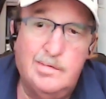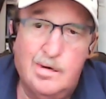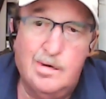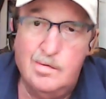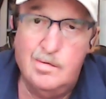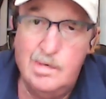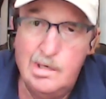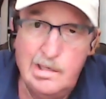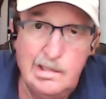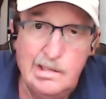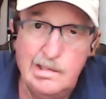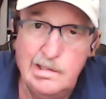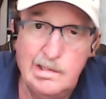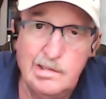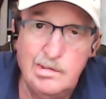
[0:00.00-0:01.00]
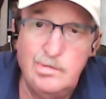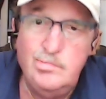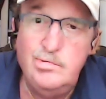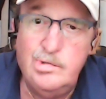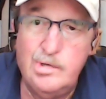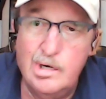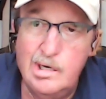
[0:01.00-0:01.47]
know
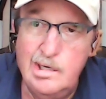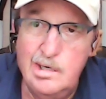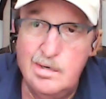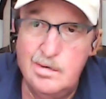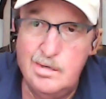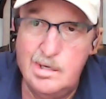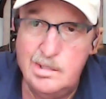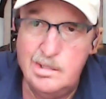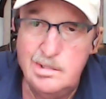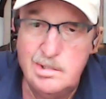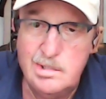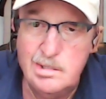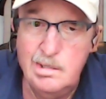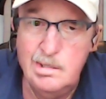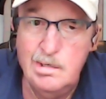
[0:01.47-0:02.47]
who's going to hear this,